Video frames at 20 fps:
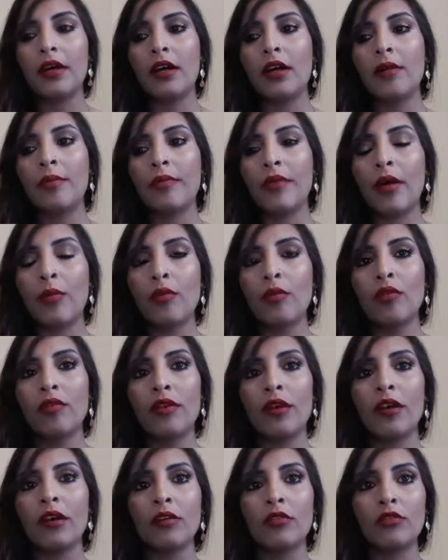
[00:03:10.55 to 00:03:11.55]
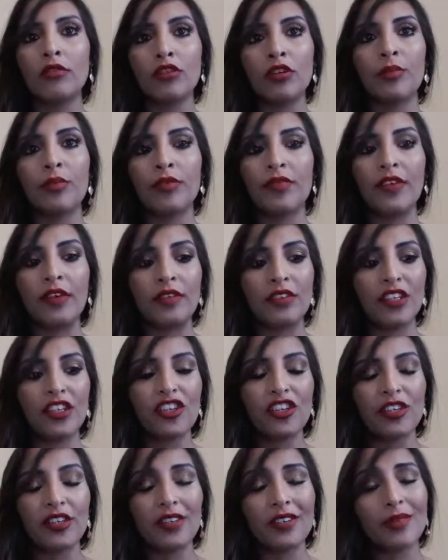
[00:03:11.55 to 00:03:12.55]
I wore it on top of
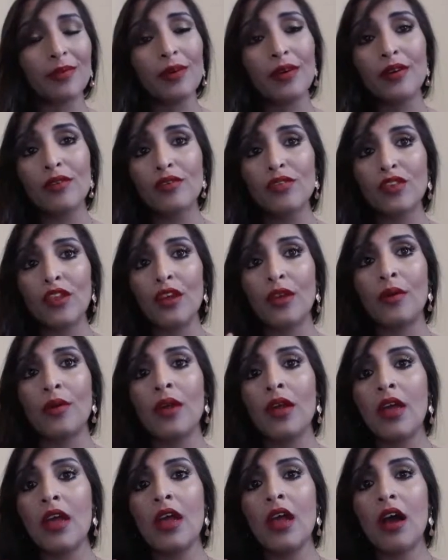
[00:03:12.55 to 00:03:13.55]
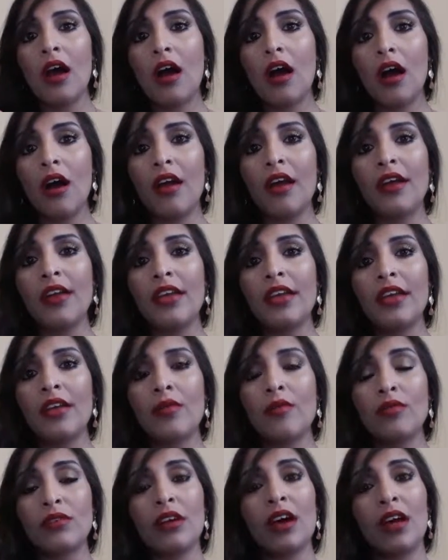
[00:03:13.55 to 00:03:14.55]
foundation as well, so
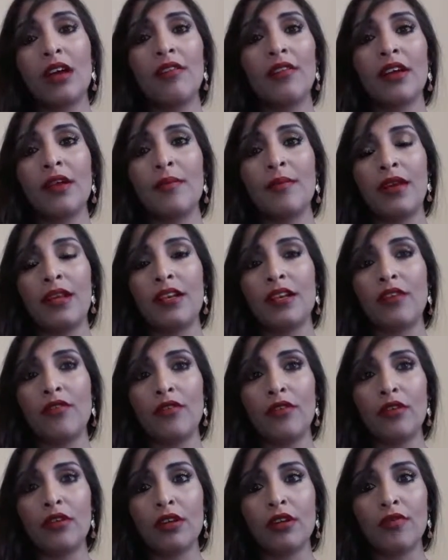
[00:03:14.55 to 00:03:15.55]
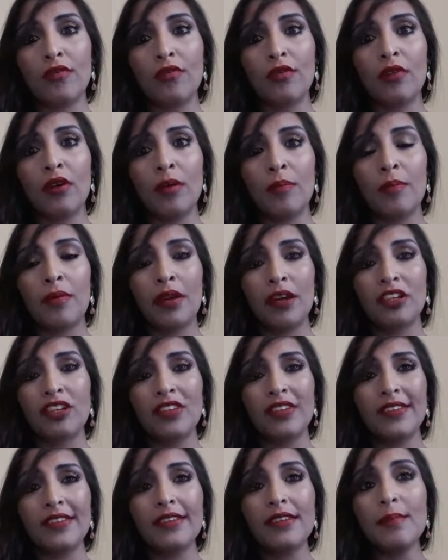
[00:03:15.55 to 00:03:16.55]
I would highly recommend if you're looking for a
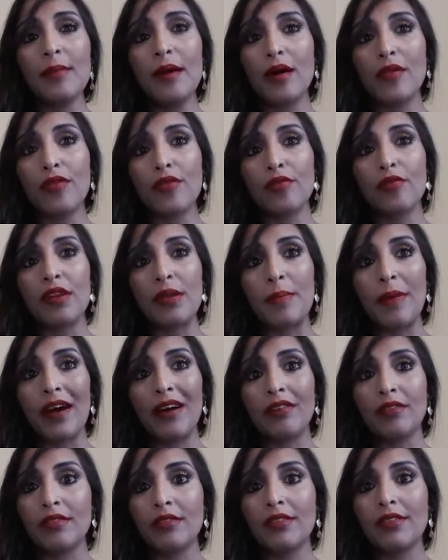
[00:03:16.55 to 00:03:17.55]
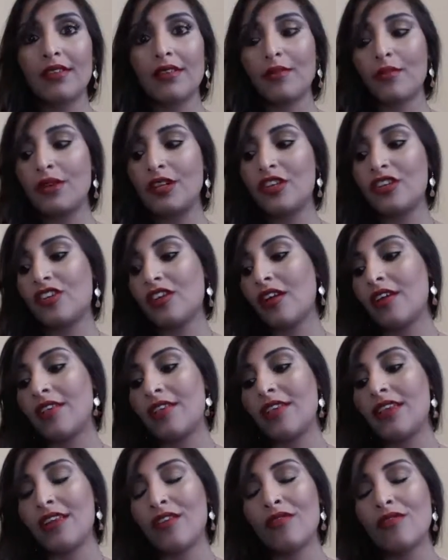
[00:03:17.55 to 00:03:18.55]
blush. This is about £3, which I
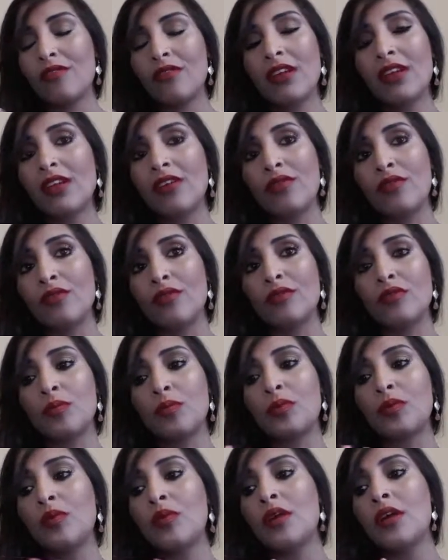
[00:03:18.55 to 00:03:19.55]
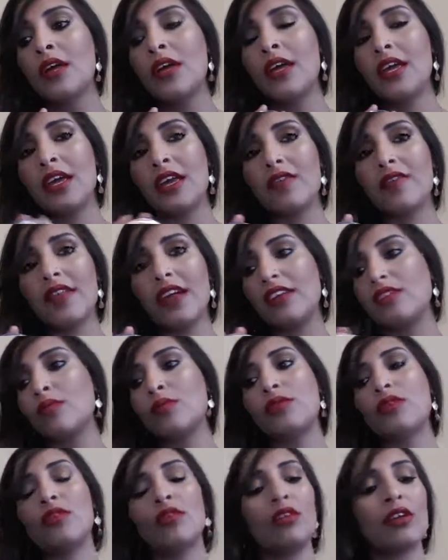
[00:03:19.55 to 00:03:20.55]
think is really affordable if
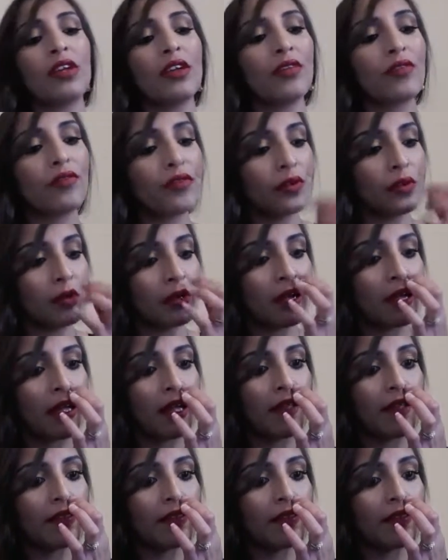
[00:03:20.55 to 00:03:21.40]
that's what you're looking for.